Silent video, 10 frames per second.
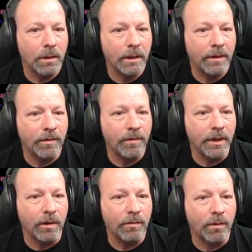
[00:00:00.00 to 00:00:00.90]
They have a
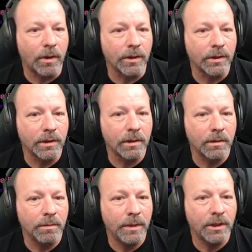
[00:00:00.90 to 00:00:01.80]
video for
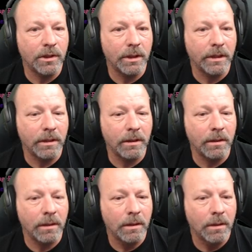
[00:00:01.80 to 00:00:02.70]
us. Michelin
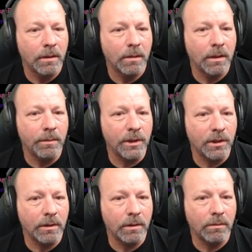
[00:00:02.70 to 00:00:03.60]
what?
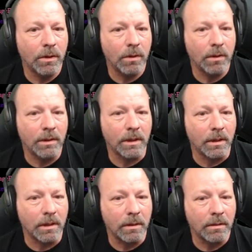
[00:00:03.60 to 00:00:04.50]
Michelin Road. No, no,
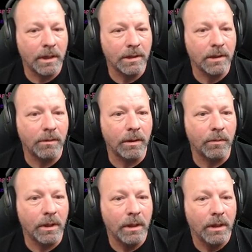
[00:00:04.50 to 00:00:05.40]
no, no. That's not what
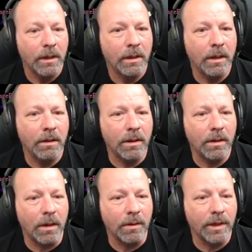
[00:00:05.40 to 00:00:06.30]
I'm... No, no,
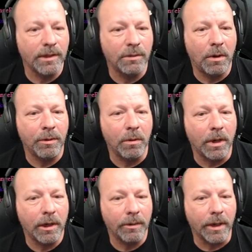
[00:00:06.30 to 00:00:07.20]
no, no. This is what we
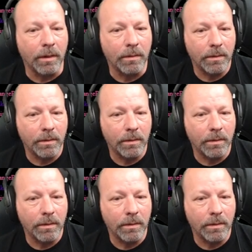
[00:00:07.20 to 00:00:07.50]
want. Here we go.